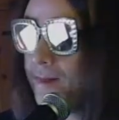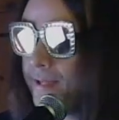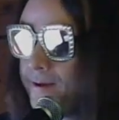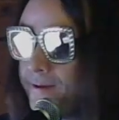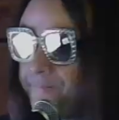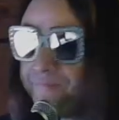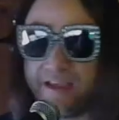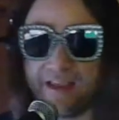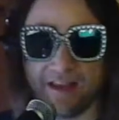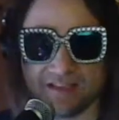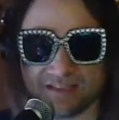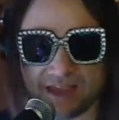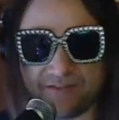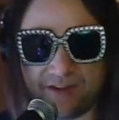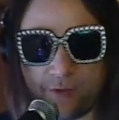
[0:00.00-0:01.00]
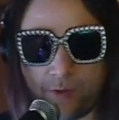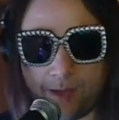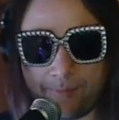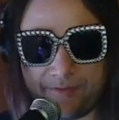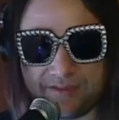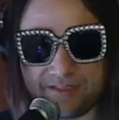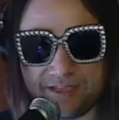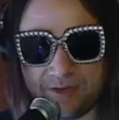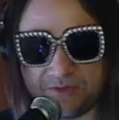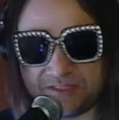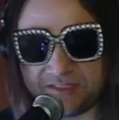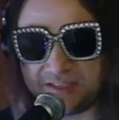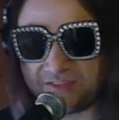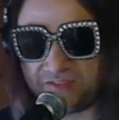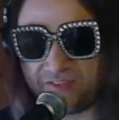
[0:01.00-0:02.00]
He doesn't have any weapons. He uses
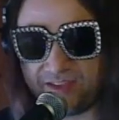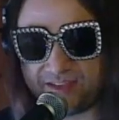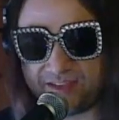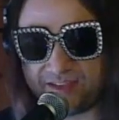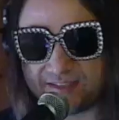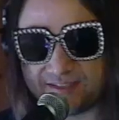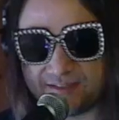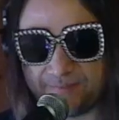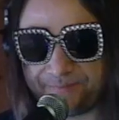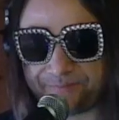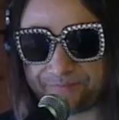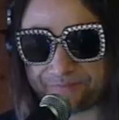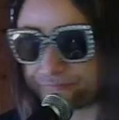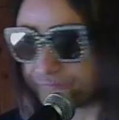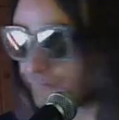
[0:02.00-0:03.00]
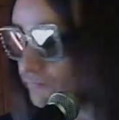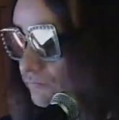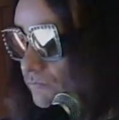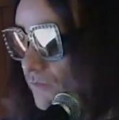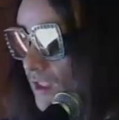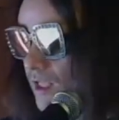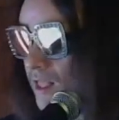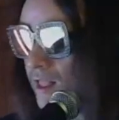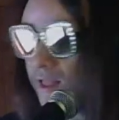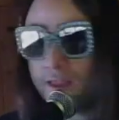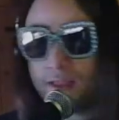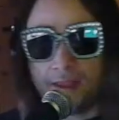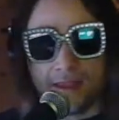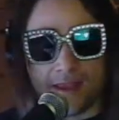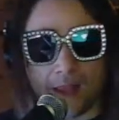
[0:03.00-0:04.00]
his fists.
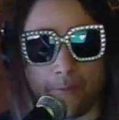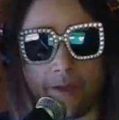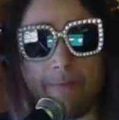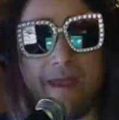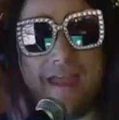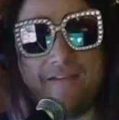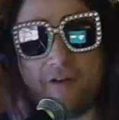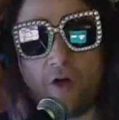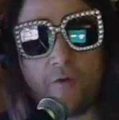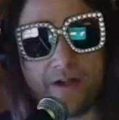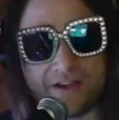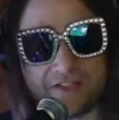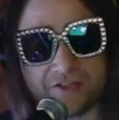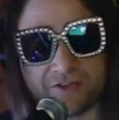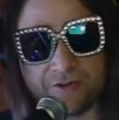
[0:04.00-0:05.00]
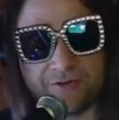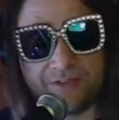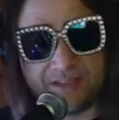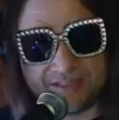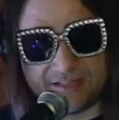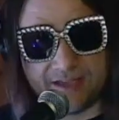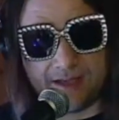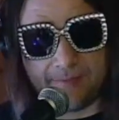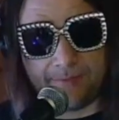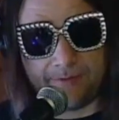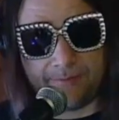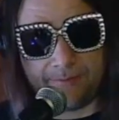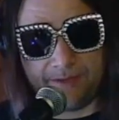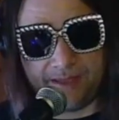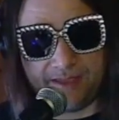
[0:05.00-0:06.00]
And we may have already screwed this up
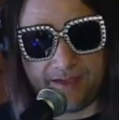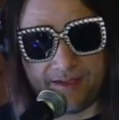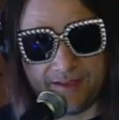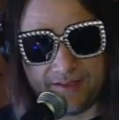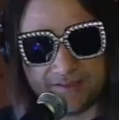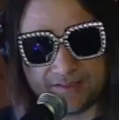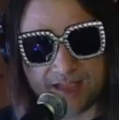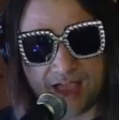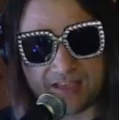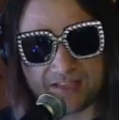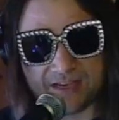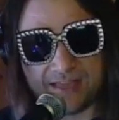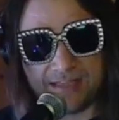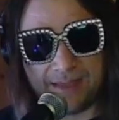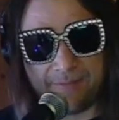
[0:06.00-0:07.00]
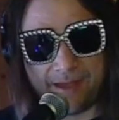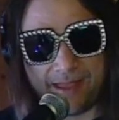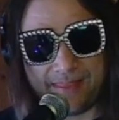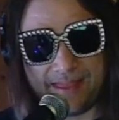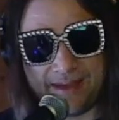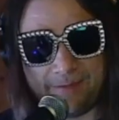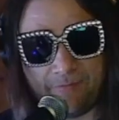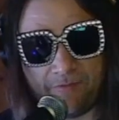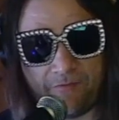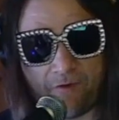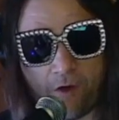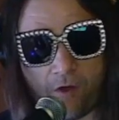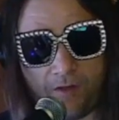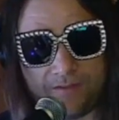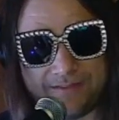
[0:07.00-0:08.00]
because I let him
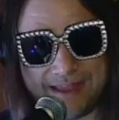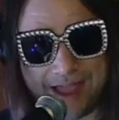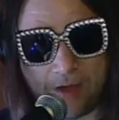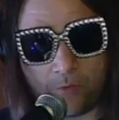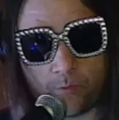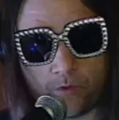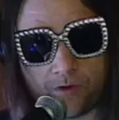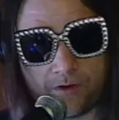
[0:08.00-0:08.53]
fall downward.